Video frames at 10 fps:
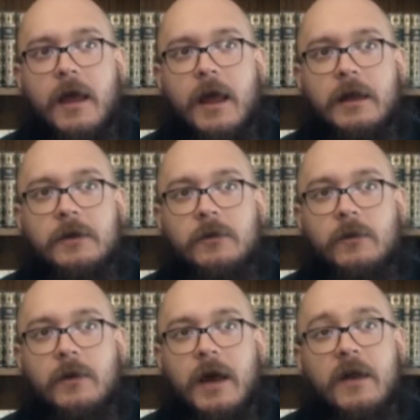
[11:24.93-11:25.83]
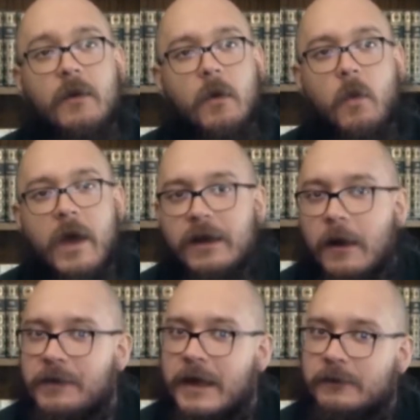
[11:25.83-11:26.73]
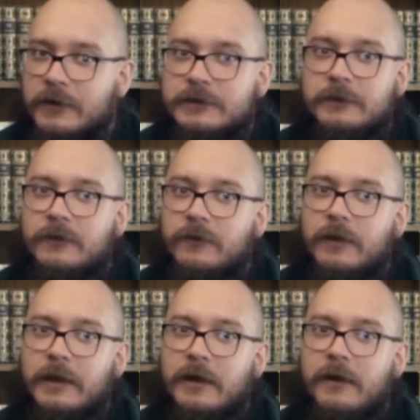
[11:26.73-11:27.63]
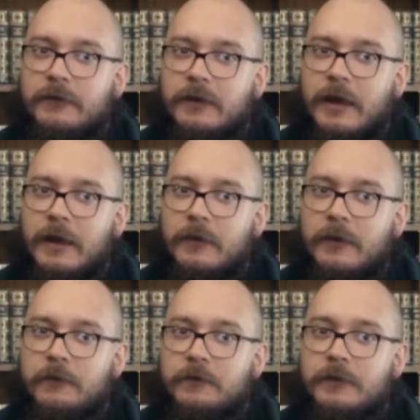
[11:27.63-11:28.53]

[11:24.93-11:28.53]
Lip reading: and you kind of want to wake up that person before they get off the table.